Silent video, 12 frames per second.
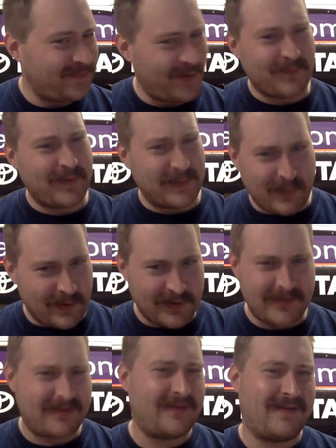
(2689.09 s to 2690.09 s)
You've been
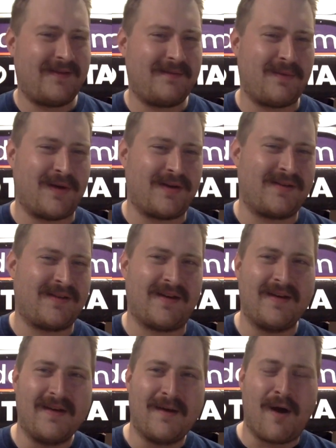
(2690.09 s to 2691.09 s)
warned. But
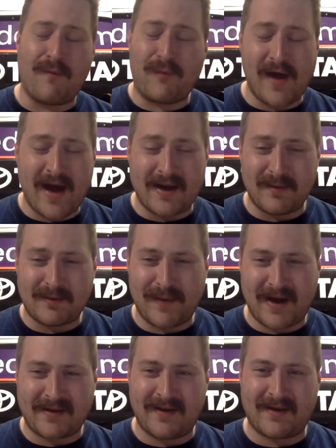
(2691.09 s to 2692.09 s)
hopefully Adam is
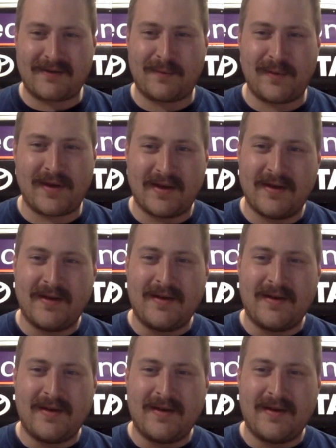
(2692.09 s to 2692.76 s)
back next week.